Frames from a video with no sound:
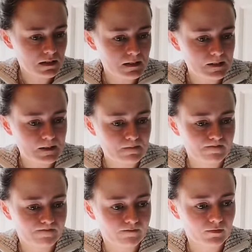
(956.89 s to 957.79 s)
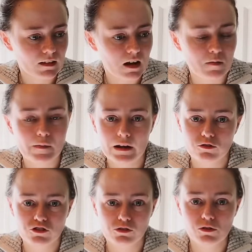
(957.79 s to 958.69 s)
Um, I'm
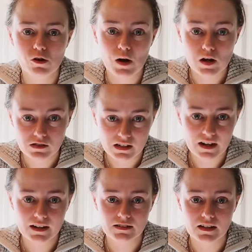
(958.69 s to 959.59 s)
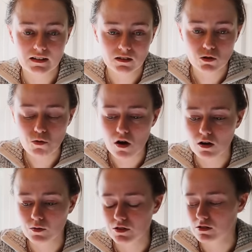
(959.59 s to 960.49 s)
about to go outside, take a little
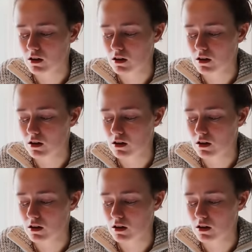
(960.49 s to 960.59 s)
walk with the